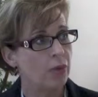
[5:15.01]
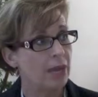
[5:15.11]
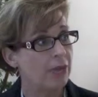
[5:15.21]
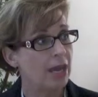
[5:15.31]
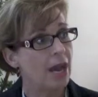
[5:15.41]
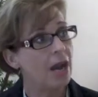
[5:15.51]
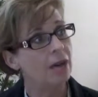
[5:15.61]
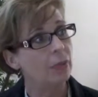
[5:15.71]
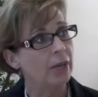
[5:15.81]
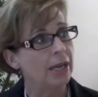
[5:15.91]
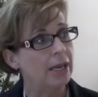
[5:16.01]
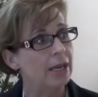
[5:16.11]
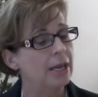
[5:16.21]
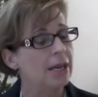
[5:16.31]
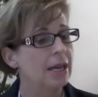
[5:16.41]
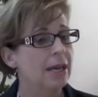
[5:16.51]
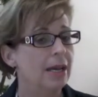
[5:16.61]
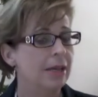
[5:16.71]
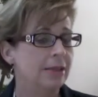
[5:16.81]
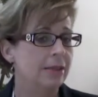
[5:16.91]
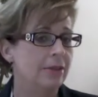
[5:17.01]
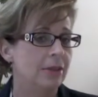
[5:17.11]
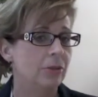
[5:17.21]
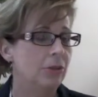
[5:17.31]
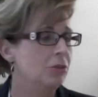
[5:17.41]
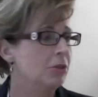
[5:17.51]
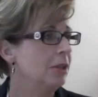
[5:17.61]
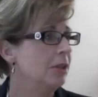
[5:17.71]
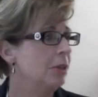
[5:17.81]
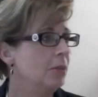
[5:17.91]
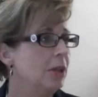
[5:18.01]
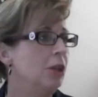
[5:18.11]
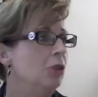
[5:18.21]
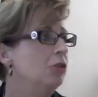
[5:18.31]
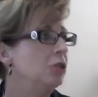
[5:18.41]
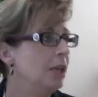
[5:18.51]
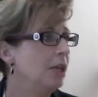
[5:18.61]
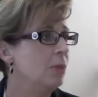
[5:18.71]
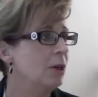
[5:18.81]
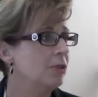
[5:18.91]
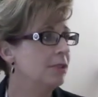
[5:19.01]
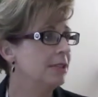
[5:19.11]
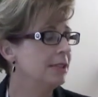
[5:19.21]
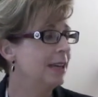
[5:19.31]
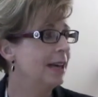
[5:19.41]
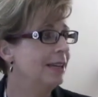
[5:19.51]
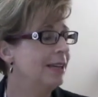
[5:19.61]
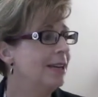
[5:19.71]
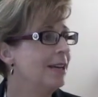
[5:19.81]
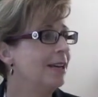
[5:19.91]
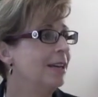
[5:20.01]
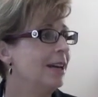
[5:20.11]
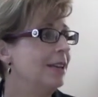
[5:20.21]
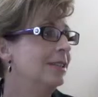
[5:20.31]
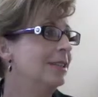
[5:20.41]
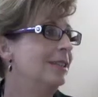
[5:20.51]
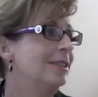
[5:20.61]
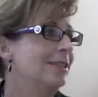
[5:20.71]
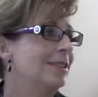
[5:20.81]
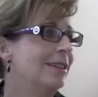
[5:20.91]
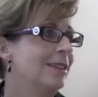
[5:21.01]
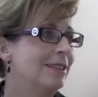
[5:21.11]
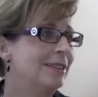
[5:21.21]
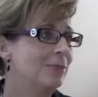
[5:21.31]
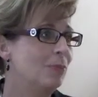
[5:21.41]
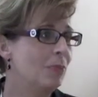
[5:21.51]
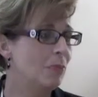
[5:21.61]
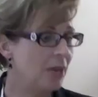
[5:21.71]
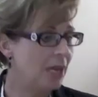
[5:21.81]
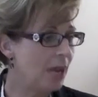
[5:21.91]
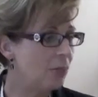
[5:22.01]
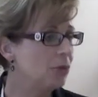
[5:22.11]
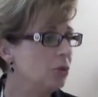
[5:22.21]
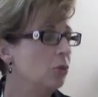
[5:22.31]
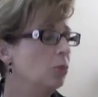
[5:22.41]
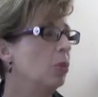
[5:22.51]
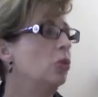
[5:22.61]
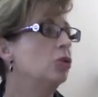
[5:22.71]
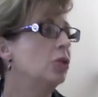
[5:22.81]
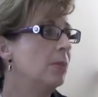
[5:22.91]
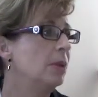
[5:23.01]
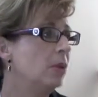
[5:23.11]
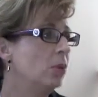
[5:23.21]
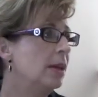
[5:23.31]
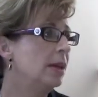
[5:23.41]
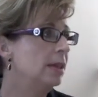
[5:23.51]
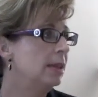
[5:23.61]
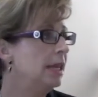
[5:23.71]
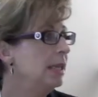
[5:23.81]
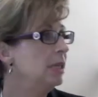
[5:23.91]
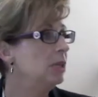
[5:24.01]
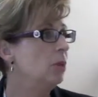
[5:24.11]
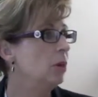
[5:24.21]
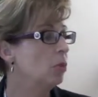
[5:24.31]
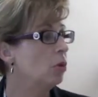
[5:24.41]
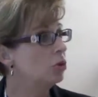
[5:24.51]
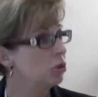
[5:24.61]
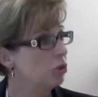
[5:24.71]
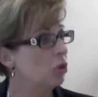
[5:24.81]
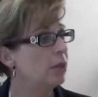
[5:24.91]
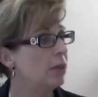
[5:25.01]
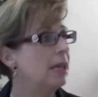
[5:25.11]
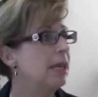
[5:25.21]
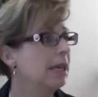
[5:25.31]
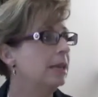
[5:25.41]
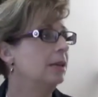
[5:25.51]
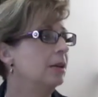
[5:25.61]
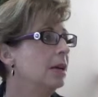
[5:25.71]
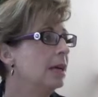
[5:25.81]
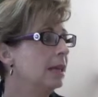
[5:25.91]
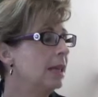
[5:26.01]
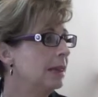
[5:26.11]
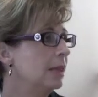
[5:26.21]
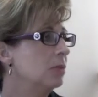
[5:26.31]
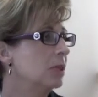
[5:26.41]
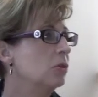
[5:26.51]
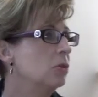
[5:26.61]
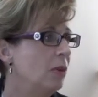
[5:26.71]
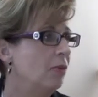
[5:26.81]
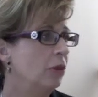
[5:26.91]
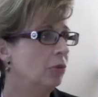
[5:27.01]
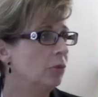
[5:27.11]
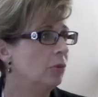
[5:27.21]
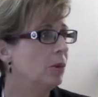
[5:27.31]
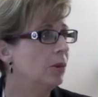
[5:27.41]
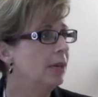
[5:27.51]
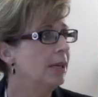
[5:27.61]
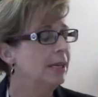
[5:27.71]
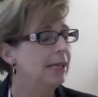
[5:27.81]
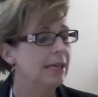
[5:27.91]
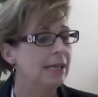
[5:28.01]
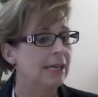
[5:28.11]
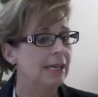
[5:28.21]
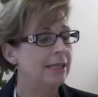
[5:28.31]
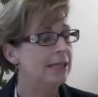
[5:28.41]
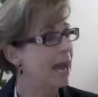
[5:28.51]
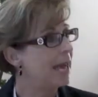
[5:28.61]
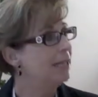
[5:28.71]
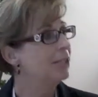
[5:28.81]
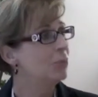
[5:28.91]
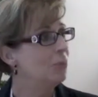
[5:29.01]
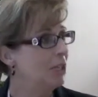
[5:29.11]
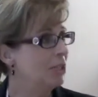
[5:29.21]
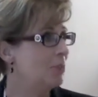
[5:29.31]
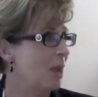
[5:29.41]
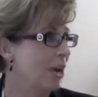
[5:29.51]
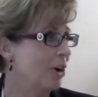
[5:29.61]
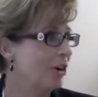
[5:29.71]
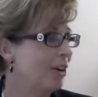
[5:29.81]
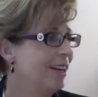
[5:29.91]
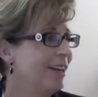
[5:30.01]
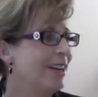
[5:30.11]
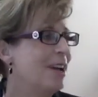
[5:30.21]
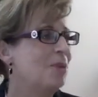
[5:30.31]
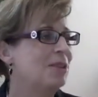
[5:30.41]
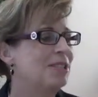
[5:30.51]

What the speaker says: that they are weak. Mm-hmm. And they're usually the big, huge teddy bears inside, yet it's being able to approach them in the way that they need to be approached to know that they can let themselves be vulnerable. Mm-hmm. And the 9 is a peacemaker. And what's